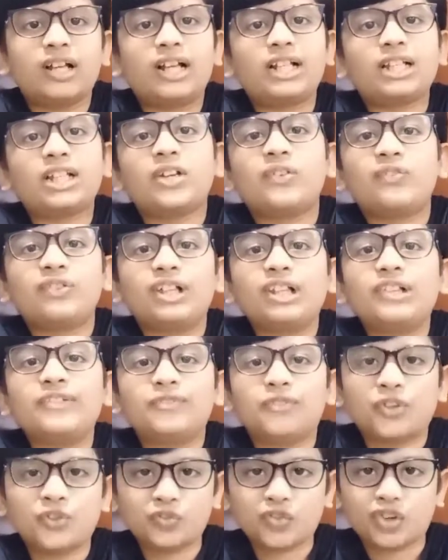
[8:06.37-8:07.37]
and a well
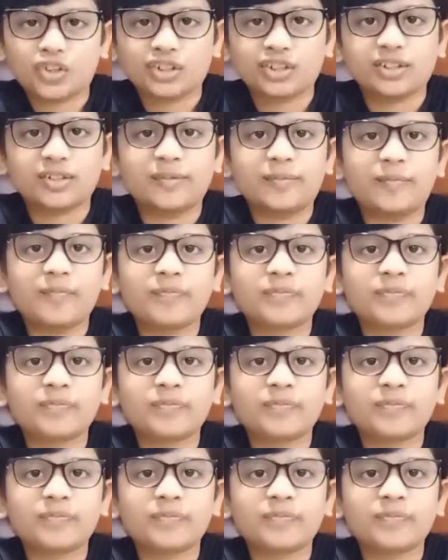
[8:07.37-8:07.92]
for water.